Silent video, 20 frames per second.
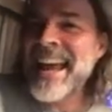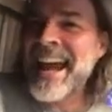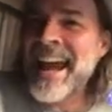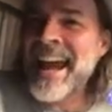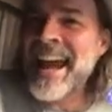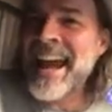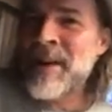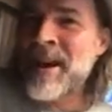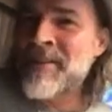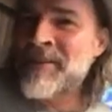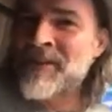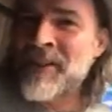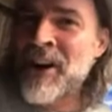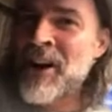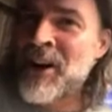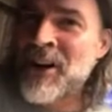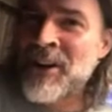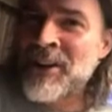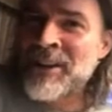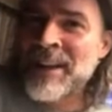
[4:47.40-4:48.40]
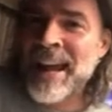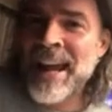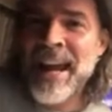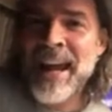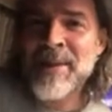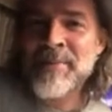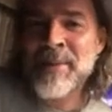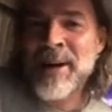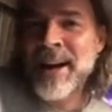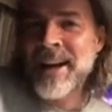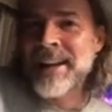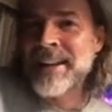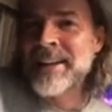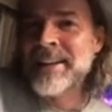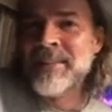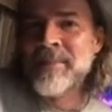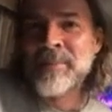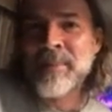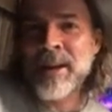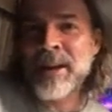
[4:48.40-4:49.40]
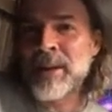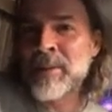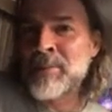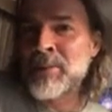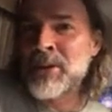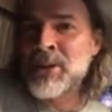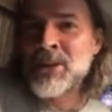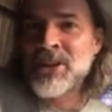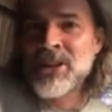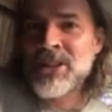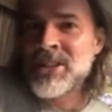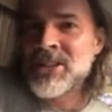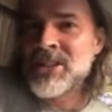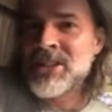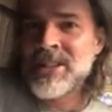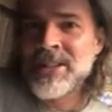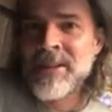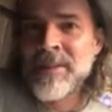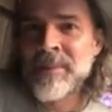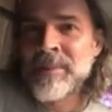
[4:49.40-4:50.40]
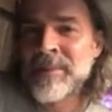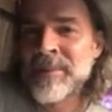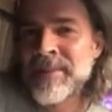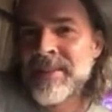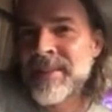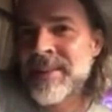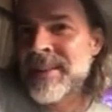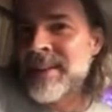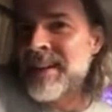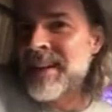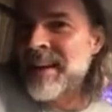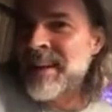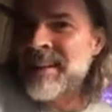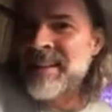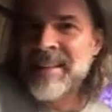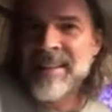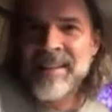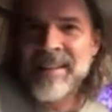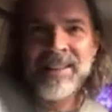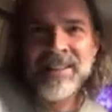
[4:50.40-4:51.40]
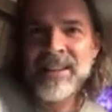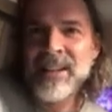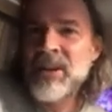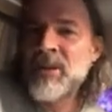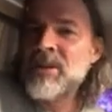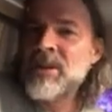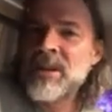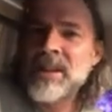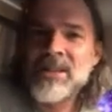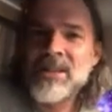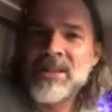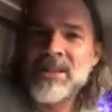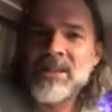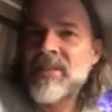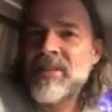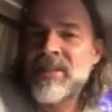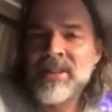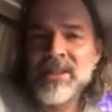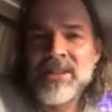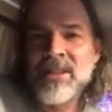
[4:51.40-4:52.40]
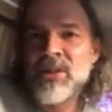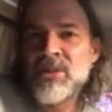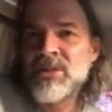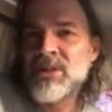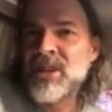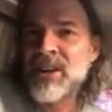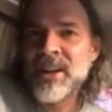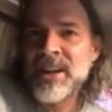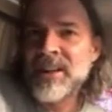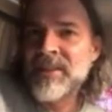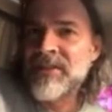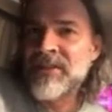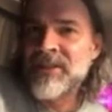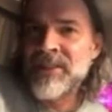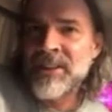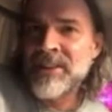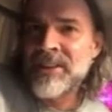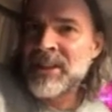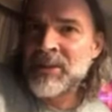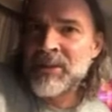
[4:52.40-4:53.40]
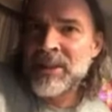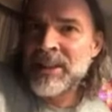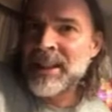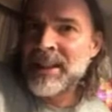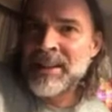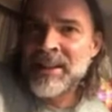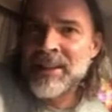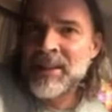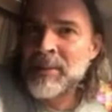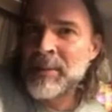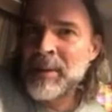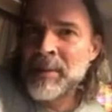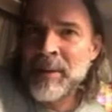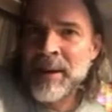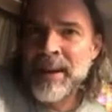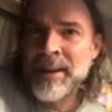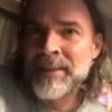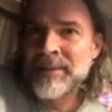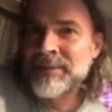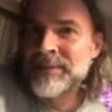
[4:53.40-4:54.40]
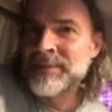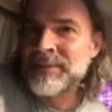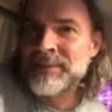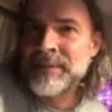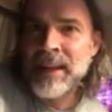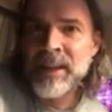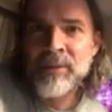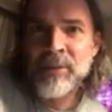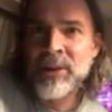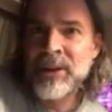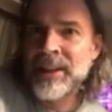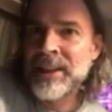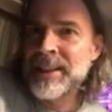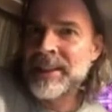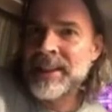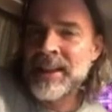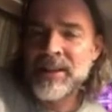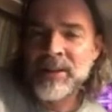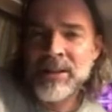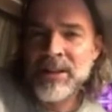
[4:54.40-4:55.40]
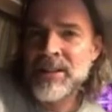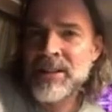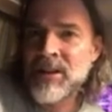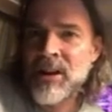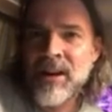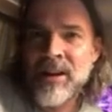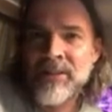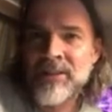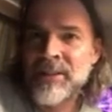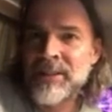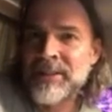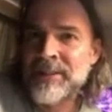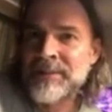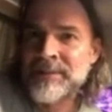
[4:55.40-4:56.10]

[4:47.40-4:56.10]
had my phone, they had my computers. It's awful. It's so dirty and filthy what they did to me, man. It's awful.